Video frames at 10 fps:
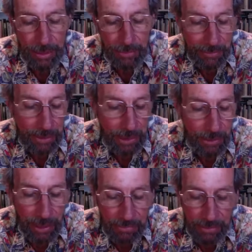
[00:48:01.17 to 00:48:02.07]
when his
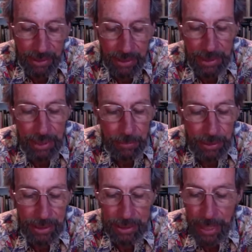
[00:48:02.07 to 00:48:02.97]
wife fell asleep
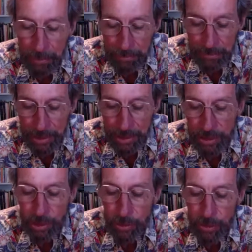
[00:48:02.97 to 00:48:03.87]
in his lap. It's a
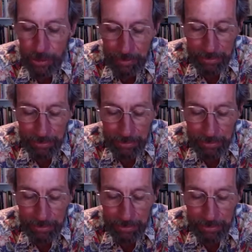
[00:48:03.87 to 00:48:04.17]
short